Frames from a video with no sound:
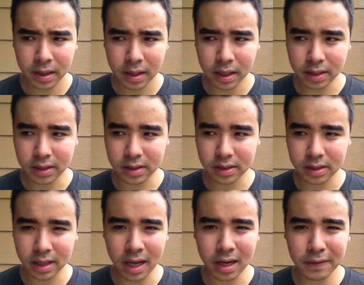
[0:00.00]
it's
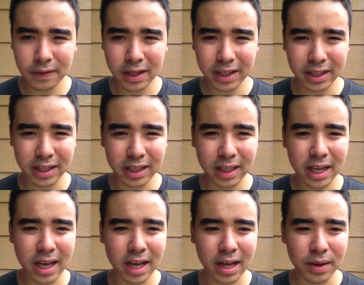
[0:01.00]
kind of like,
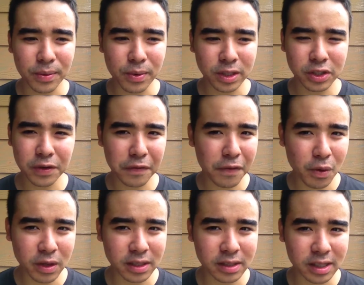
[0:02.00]
yeah, what's your
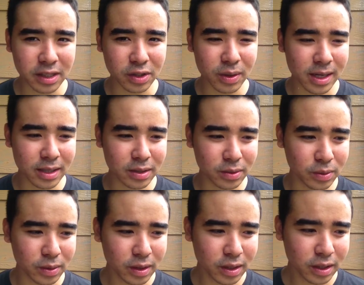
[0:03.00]
focus in trying to
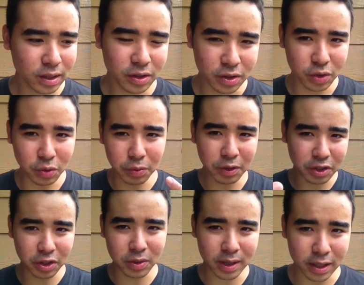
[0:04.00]
do what you're
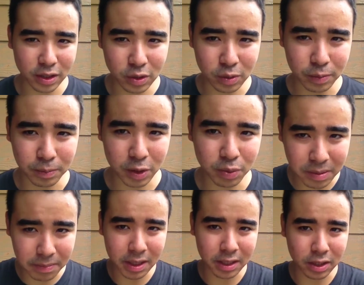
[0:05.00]
trying to do between
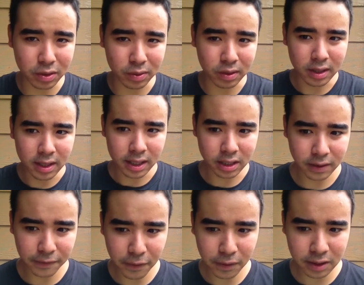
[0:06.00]
me and you? Is your
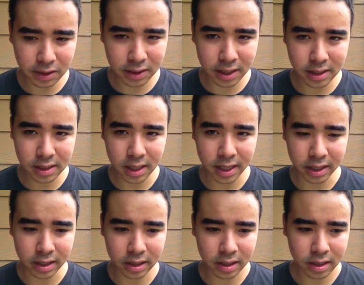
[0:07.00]
focus just like
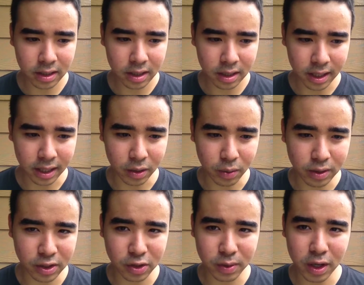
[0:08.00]
going
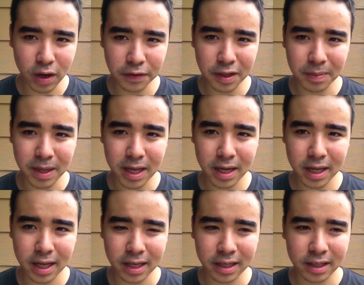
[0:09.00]
straight off to bed
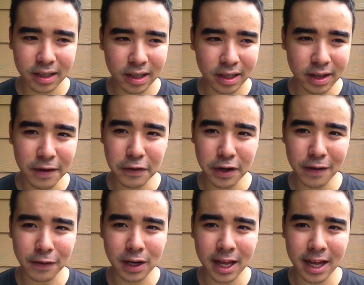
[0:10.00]
and Never
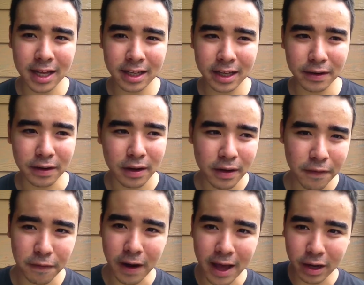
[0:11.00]
Land and
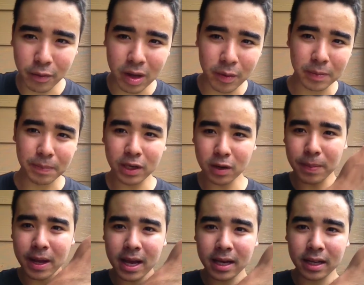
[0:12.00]
flying away with Peter
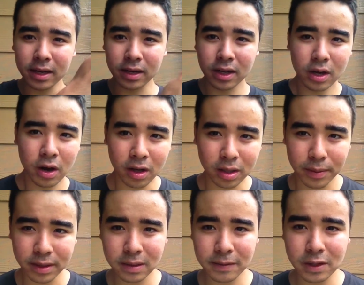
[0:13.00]
Pan and all the
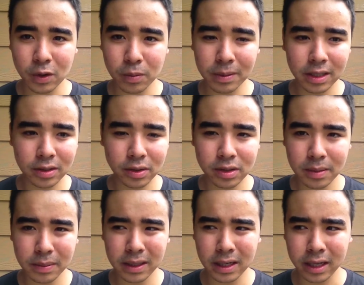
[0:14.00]
rest of his homies or
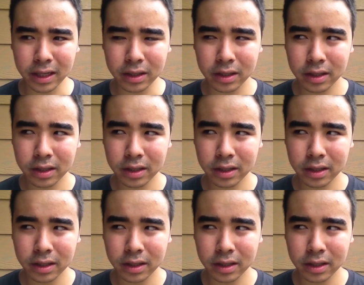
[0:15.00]
something? Like,